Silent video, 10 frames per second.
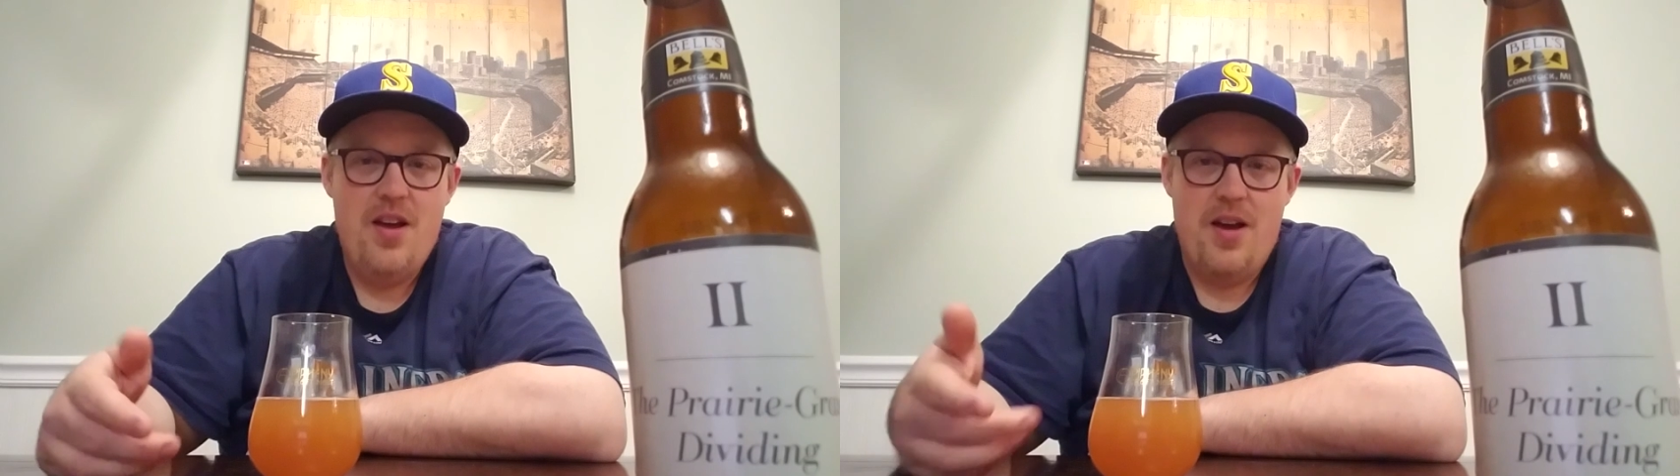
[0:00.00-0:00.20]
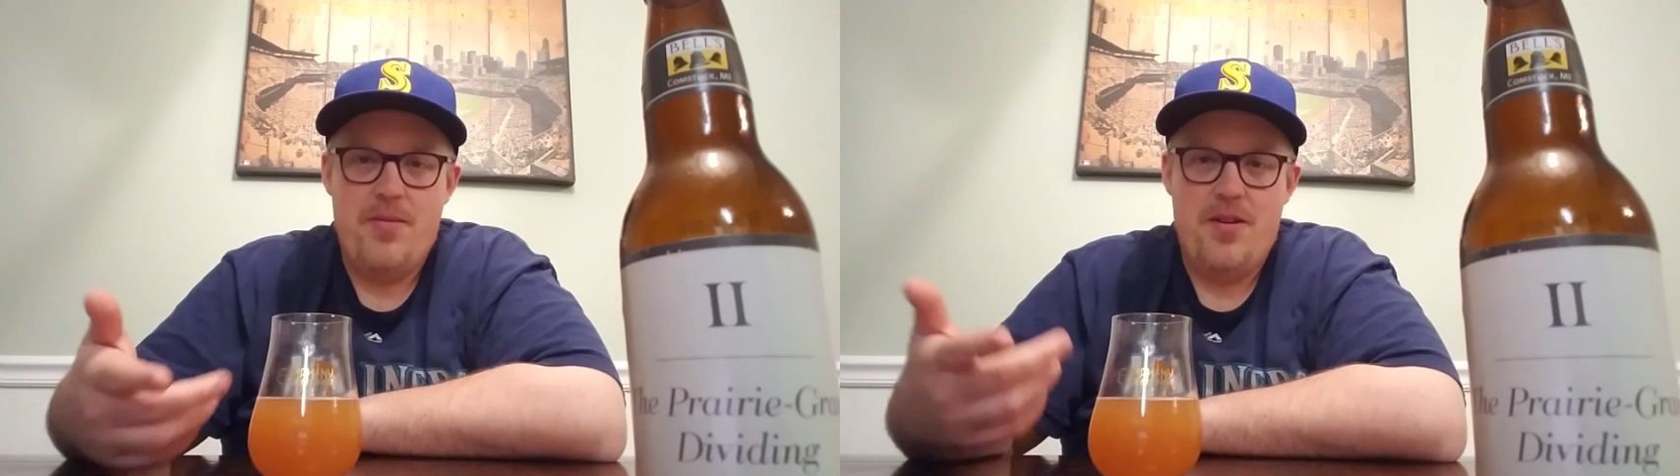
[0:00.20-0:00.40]

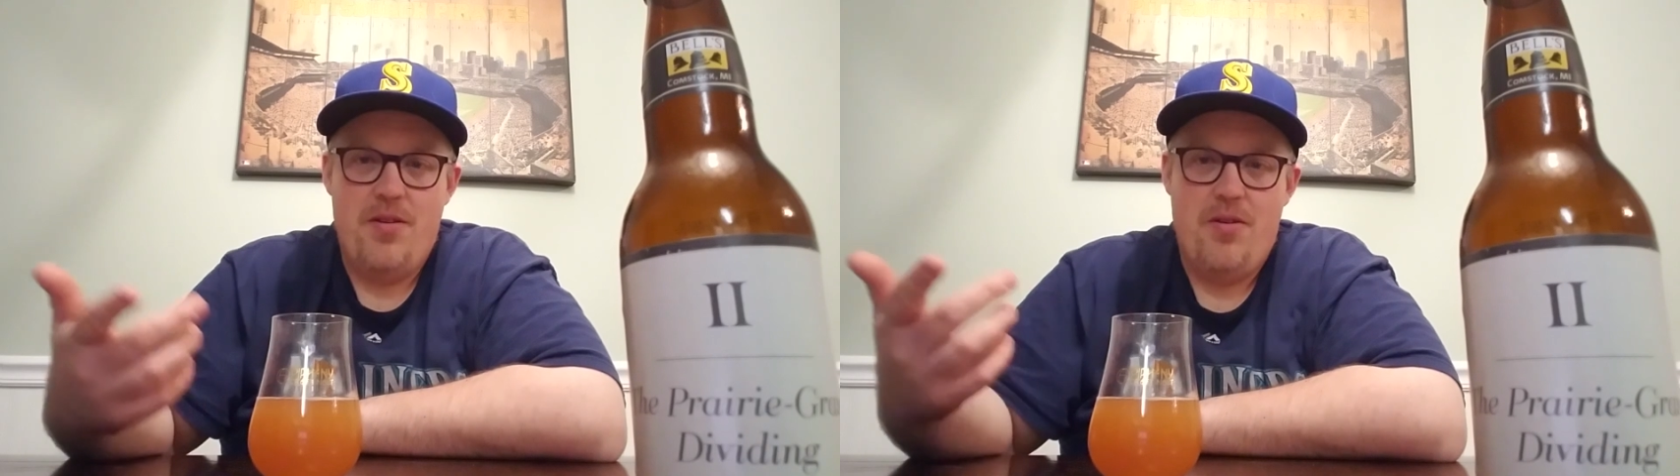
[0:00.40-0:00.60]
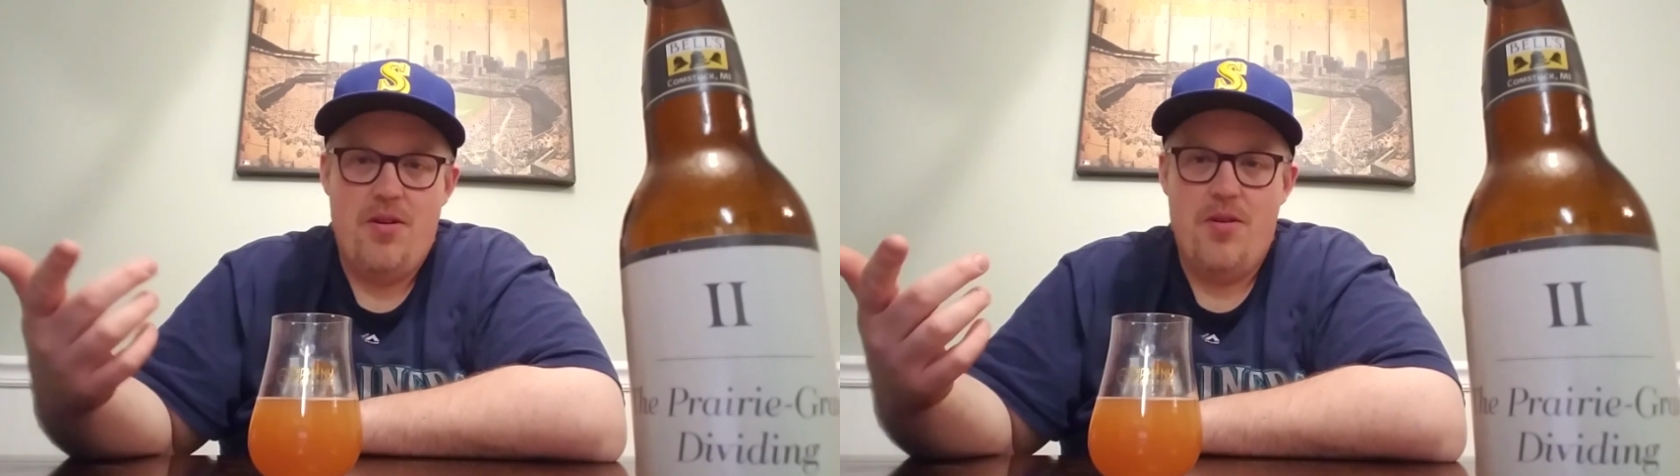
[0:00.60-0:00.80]
I mean,
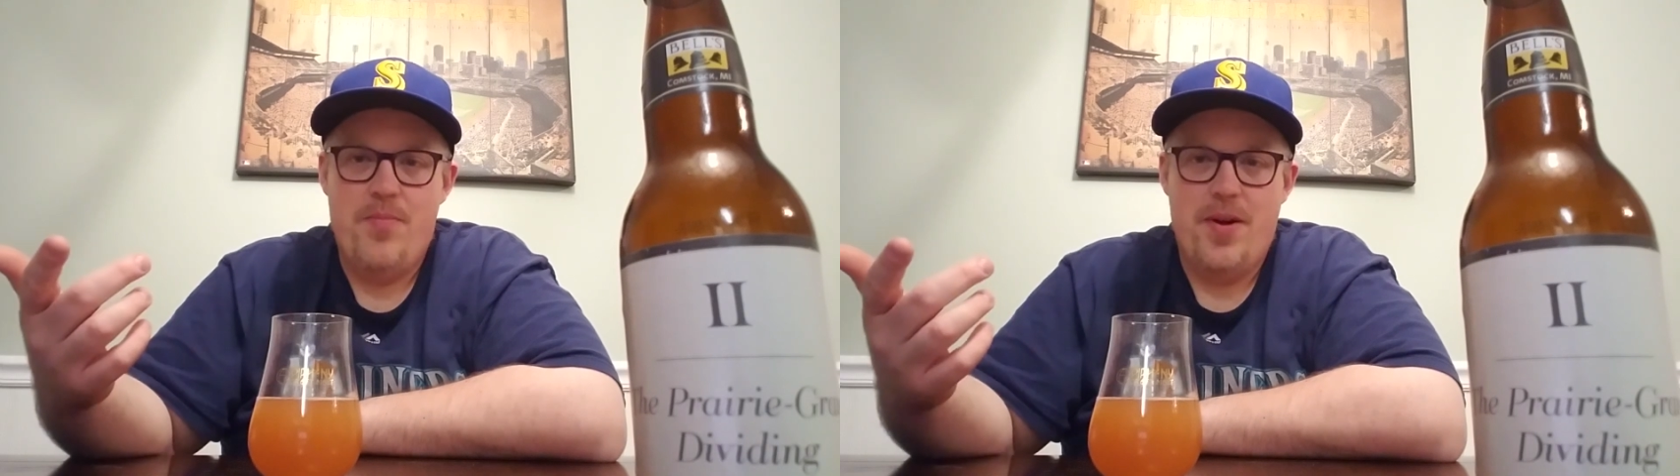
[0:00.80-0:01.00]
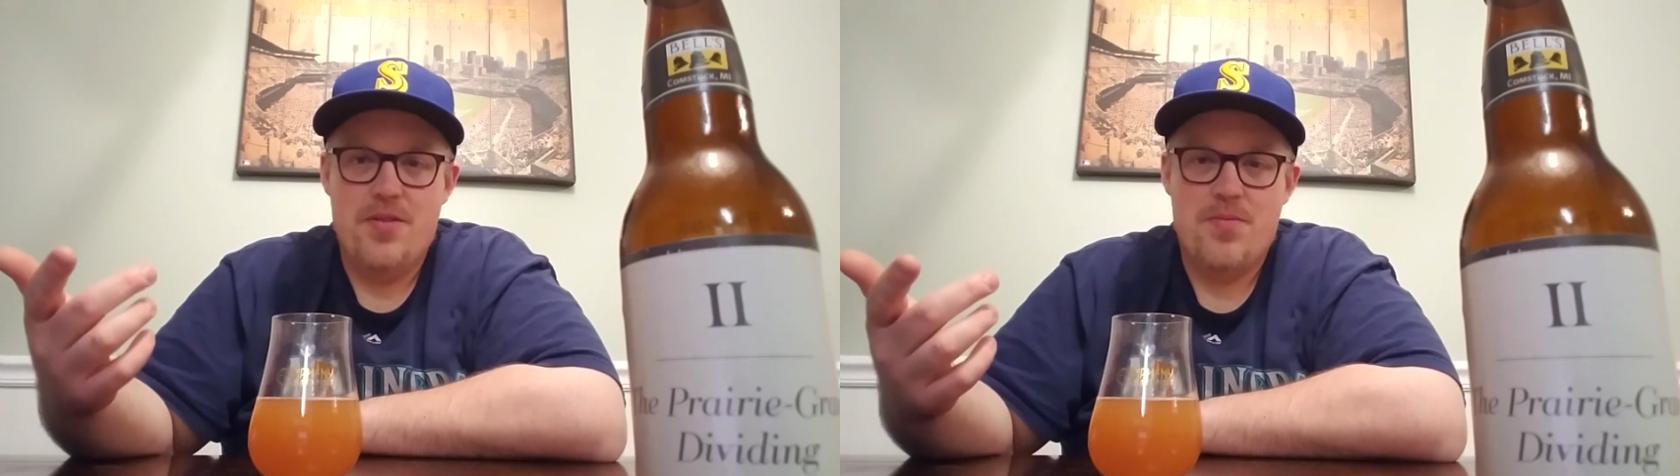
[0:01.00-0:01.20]
all all
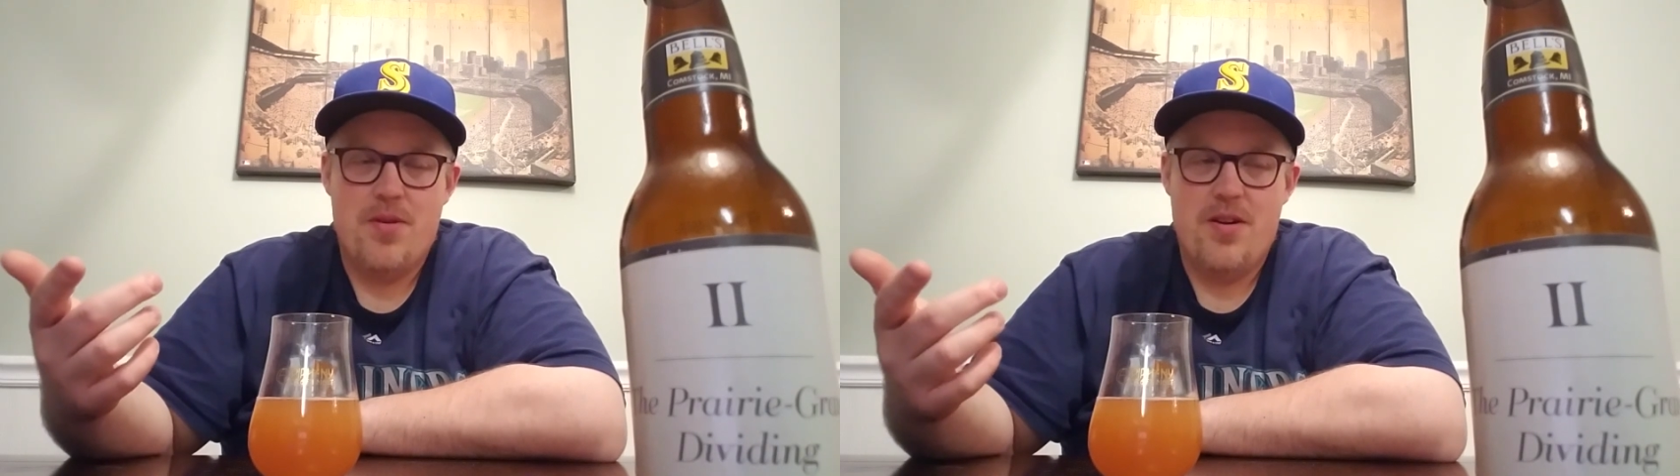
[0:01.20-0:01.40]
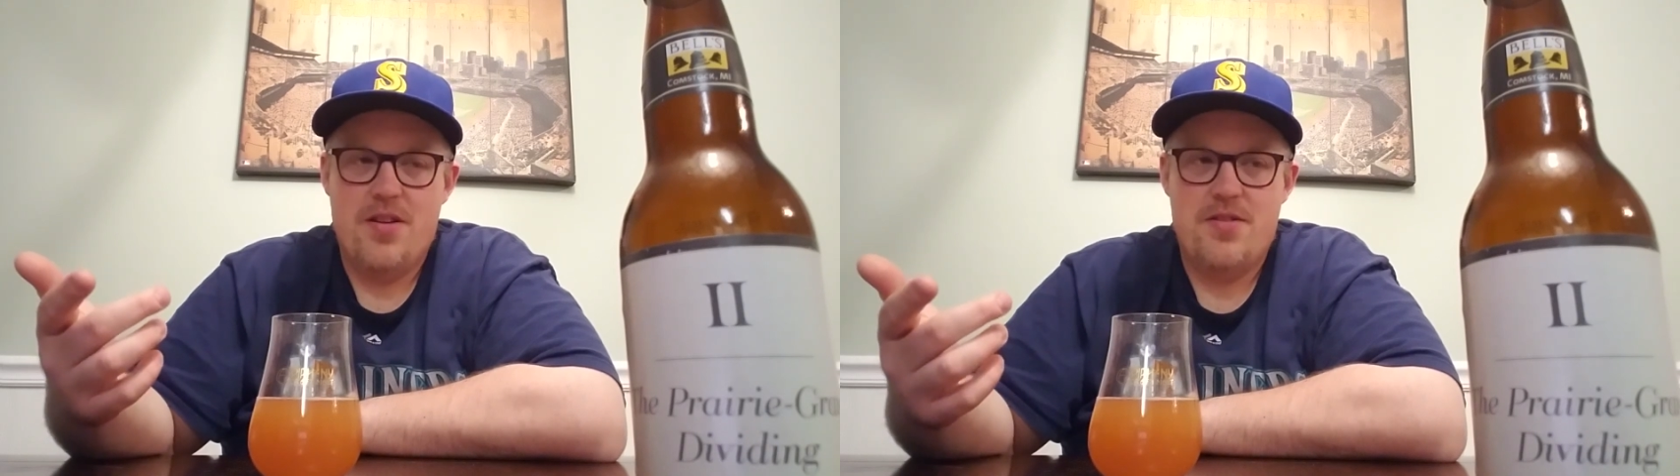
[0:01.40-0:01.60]
Bell's
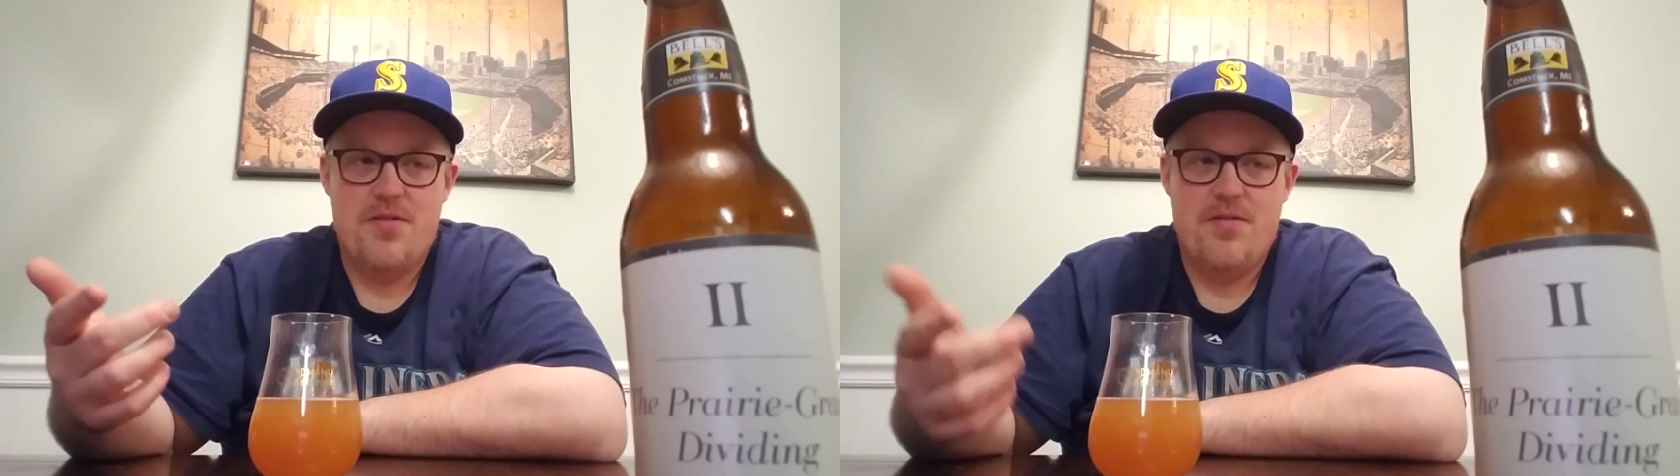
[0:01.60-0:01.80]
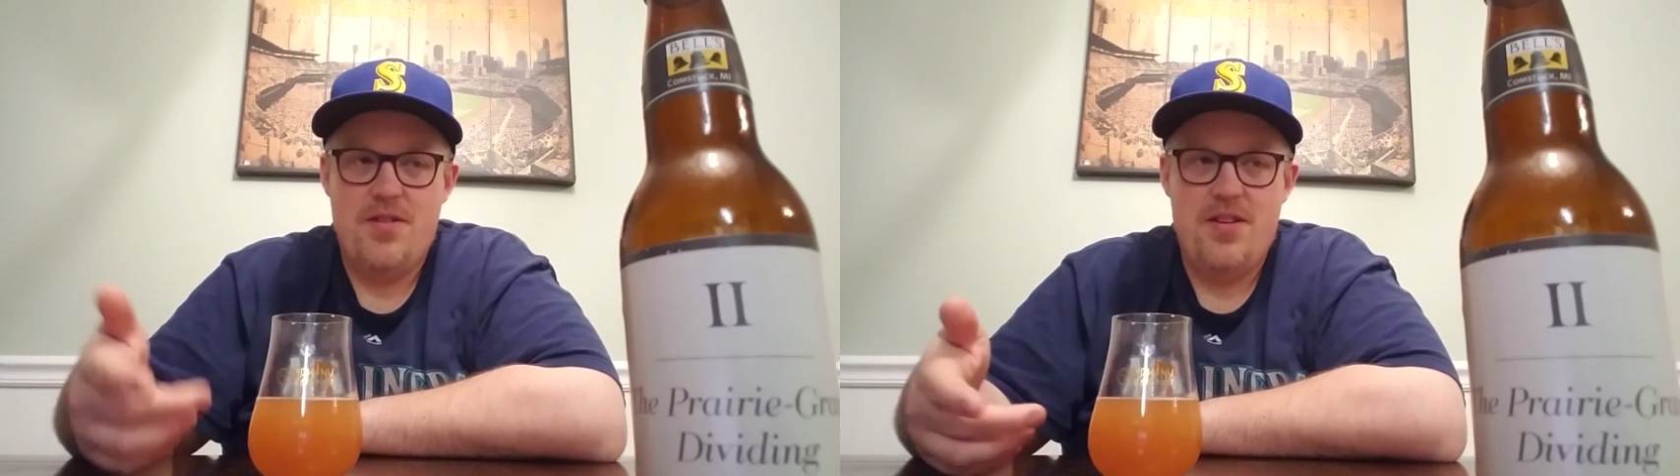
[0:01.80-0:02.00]
products are